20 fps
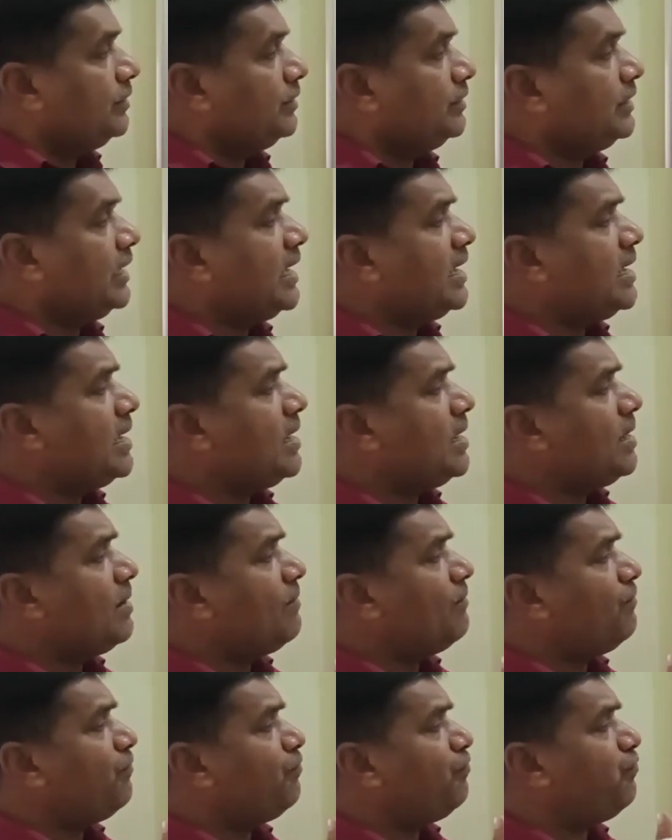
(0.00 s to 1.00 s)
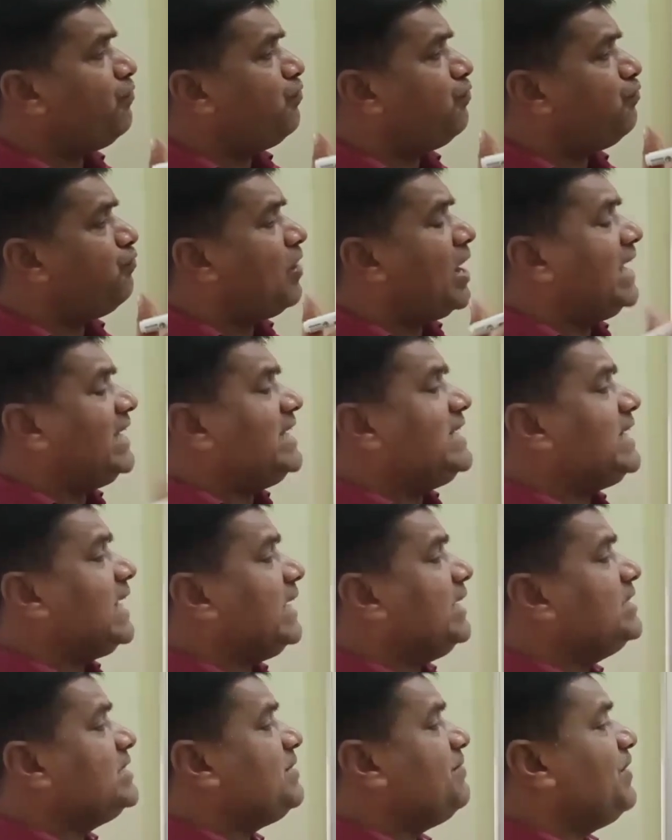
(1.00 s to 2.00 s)
The foreign
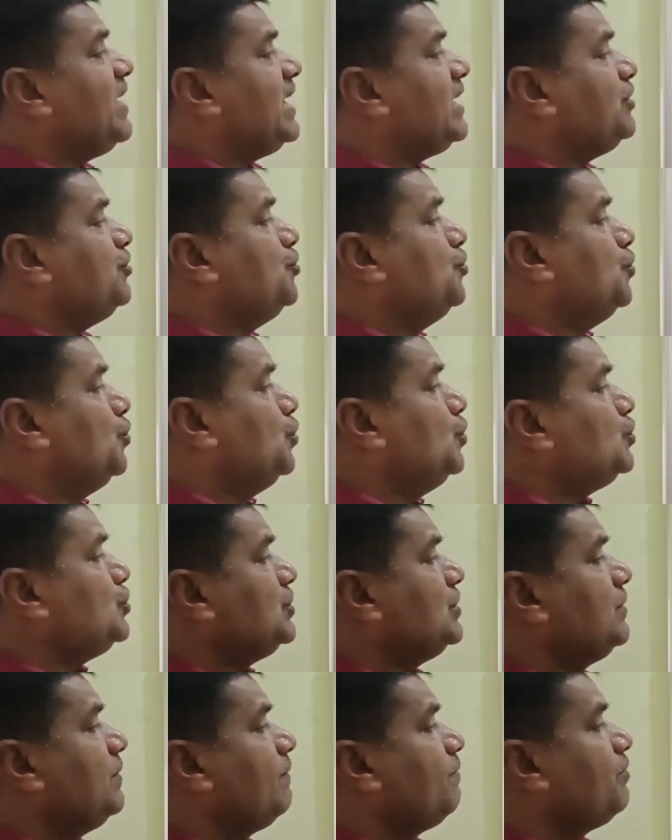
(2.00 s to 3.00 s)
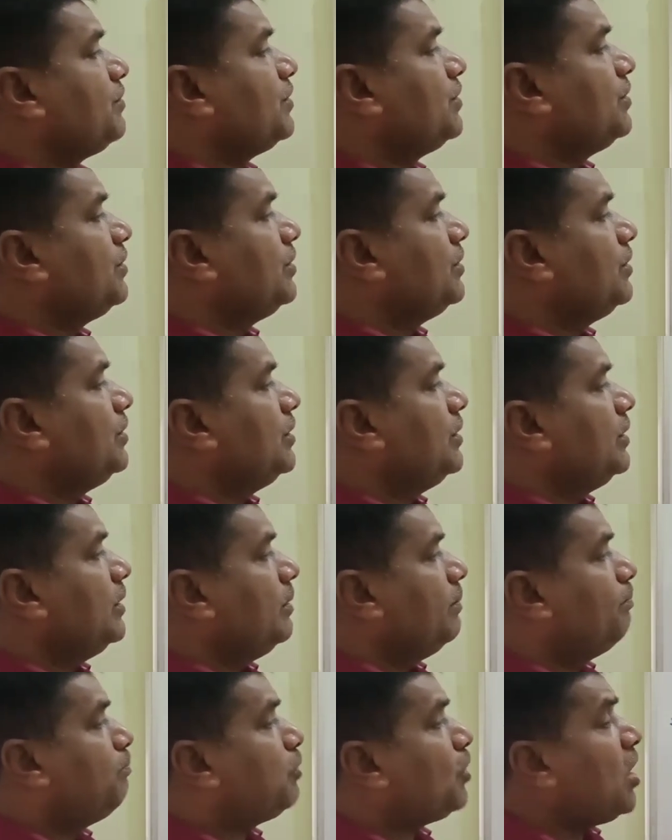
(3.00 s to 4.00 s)
currency were used
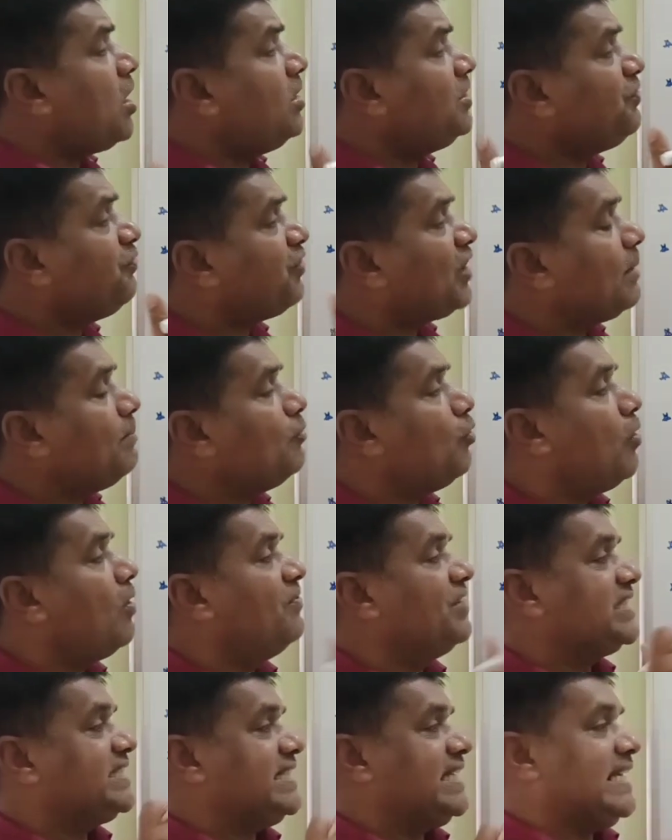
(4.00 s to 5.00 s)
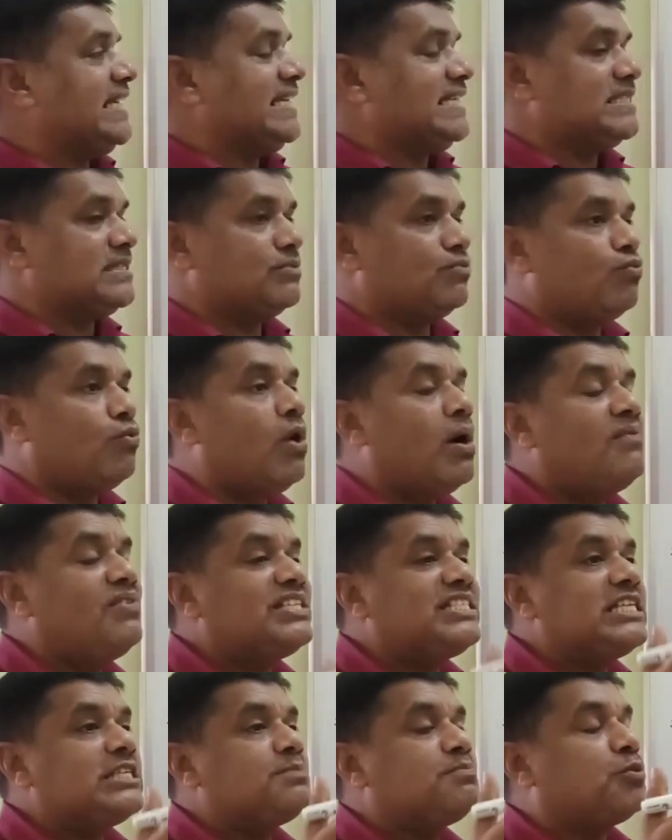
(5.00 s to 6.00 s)
brought from overseas.
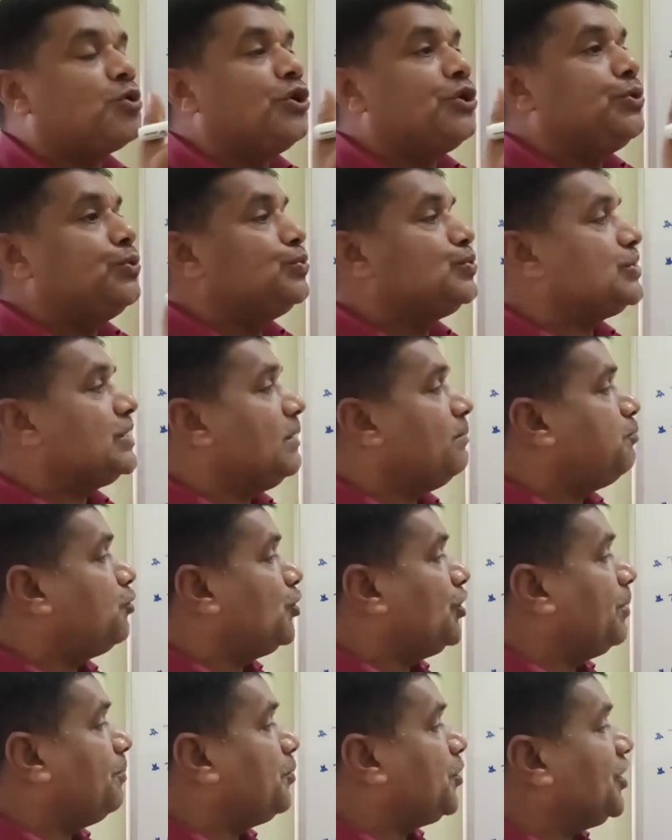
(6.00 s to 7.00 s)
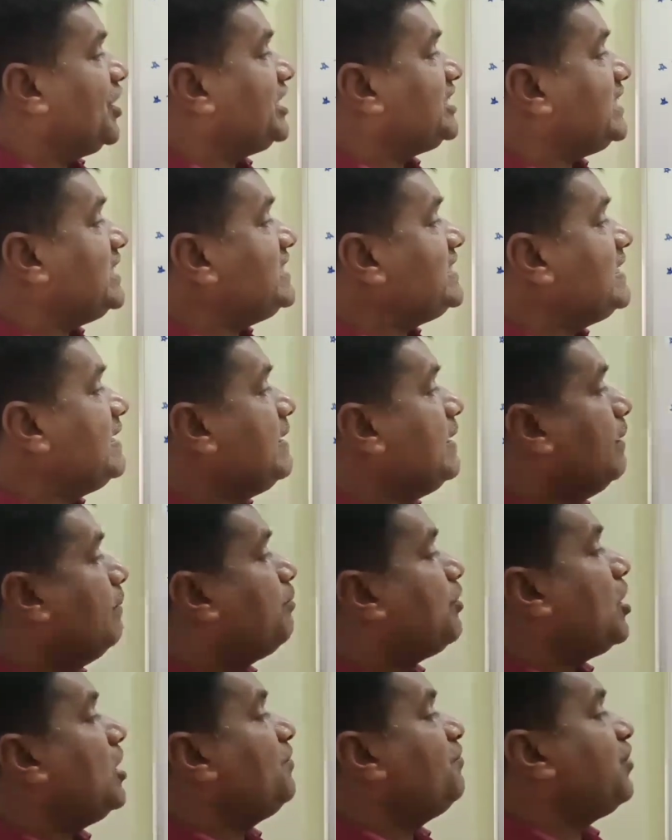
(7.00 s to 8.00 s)
Overseas productions
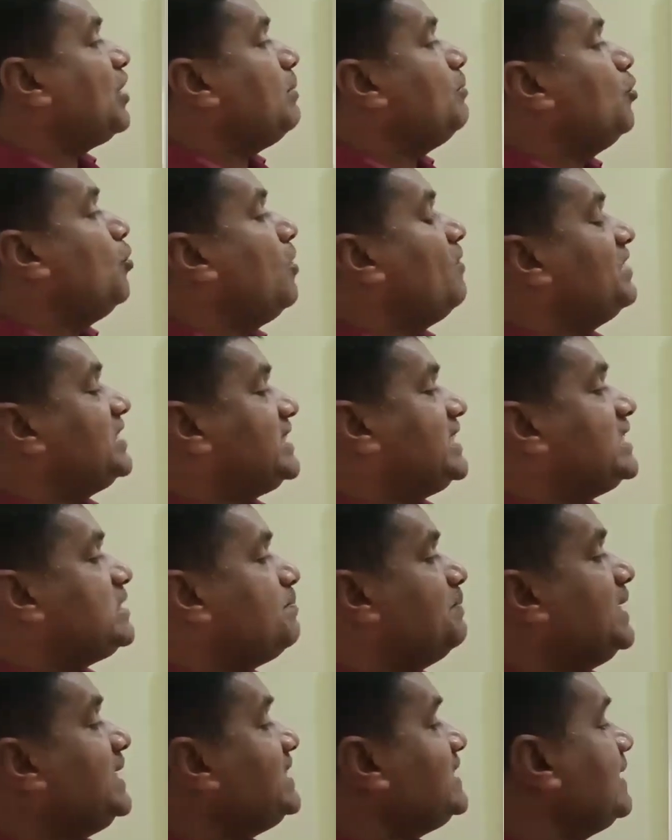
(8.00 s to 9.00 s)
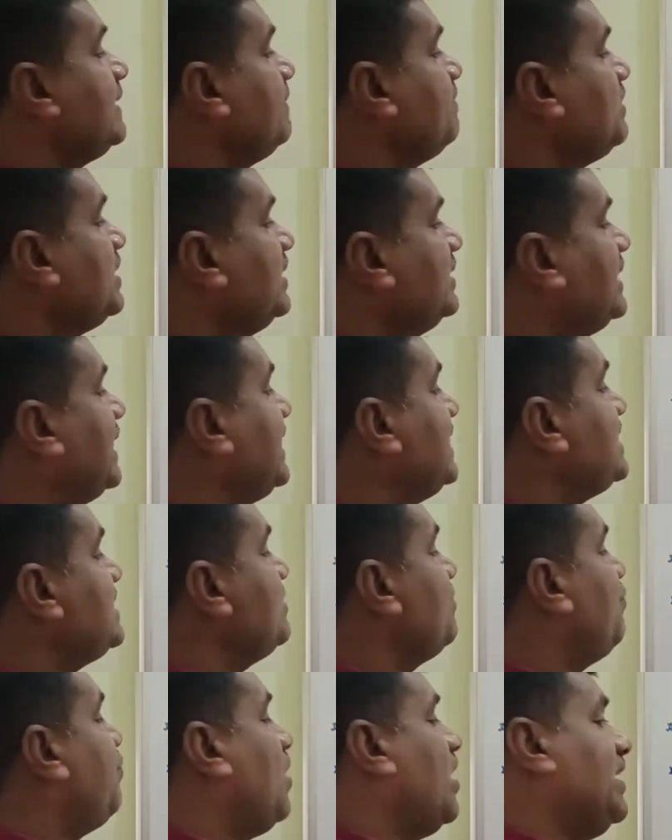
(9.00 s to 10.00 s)
brought from overseas means that is
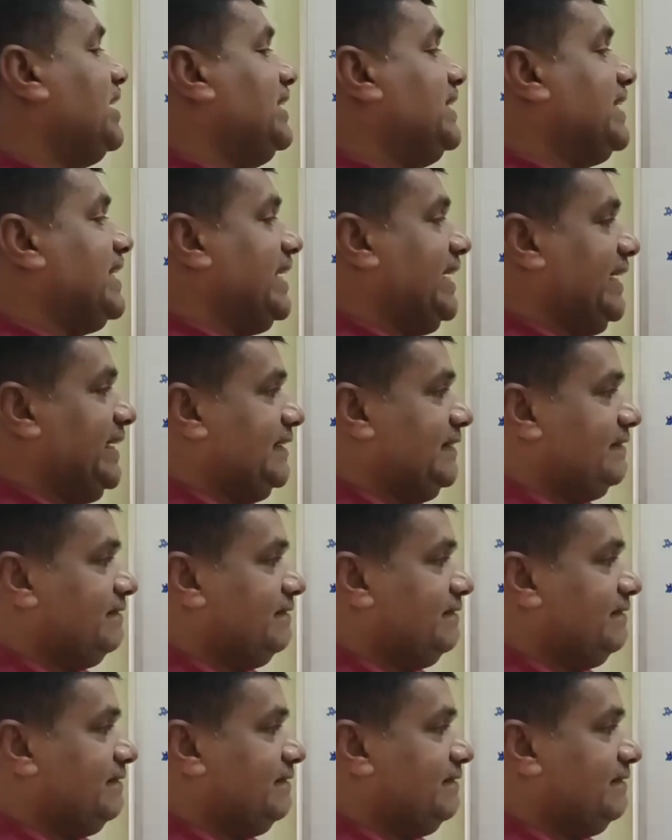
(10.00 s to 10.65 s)
foreign trade.